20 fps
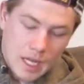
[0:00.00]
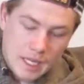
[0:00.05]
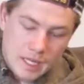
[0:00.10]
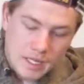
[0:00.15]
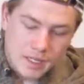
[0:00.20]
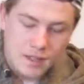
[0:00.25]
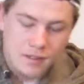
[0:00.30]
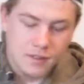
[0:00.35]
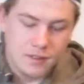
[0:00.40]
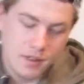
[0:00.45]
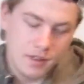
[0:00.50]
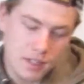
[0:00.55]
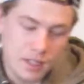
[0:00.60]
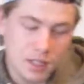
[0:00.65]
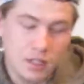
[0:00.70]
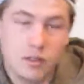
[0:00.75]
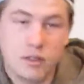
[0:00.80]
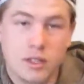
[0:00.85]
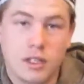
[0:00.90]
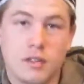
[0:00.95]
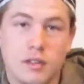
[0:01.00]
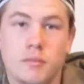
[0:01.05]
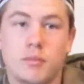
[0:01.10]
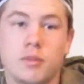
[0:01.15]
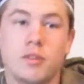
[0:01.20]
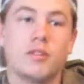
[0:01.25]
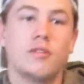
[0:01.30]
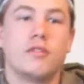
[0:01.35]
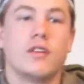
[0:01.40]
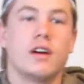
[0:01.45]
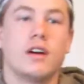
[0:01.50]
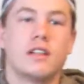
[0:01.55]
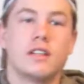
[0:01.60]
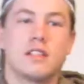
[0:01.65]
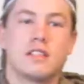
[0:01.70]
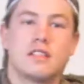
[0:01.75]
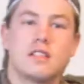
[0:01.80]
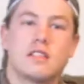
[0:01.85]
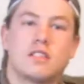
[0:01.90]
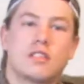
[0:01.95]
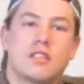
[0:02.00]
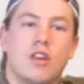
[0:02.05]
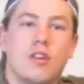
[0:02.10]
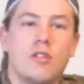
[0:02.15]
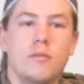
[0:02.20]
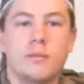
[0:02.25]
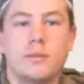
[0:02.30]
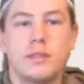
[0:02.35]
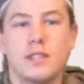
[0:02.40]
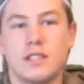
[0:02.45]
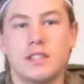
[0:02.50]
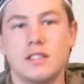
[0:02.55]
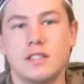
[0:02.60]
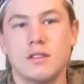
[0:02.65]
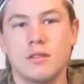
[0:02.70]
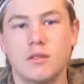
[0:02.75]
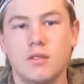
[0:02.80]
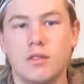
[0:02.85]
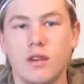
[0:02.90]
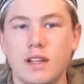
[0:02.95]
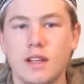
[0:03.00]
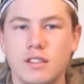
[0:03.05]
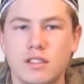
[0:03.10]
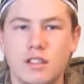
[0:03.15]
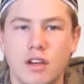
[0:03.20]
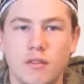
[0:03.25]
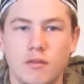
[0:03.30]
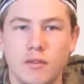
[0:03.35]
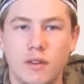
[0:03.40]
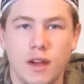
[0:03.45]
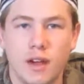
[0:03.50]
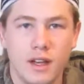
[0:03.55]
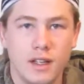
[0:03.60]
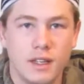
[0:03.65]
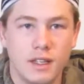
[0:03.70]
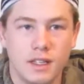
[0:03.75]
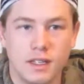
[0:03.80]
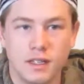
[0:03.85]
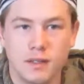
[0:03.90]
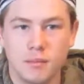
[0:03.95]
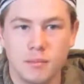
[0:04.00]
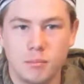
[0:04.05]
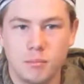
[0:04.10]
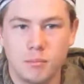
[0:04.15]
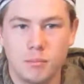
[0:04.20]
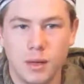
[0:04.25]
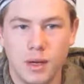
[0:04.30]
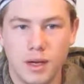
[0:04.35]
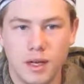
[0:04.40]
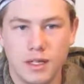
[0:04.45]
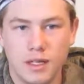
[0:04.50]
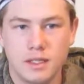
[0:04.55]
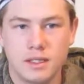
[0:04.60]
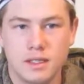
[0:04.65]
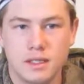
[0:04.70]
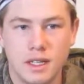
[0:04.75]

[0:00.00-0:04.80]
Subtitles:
another thing you could improve on is the scope. This is a great scope for hunting, but